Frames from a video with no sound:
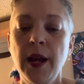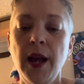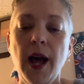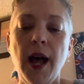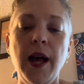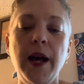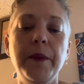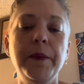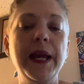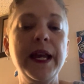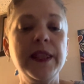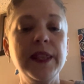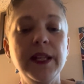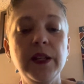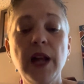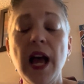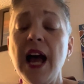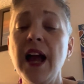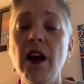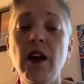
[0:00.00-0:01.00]
And then
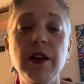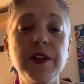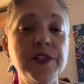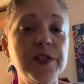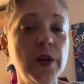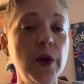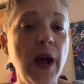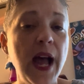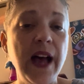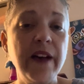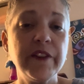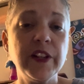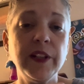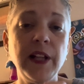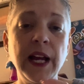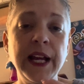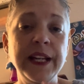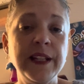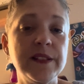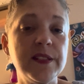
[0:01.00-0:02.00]
I also have
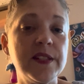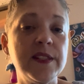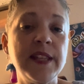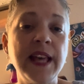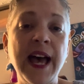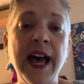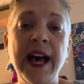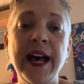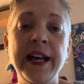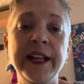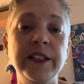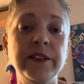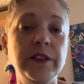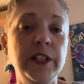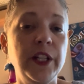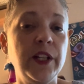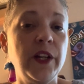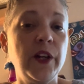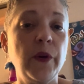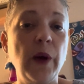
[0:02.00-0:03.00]
clients that,
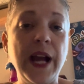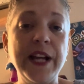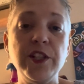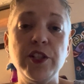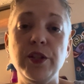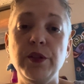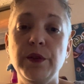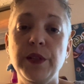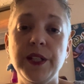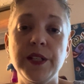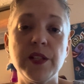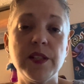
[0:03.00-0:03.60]
I do this.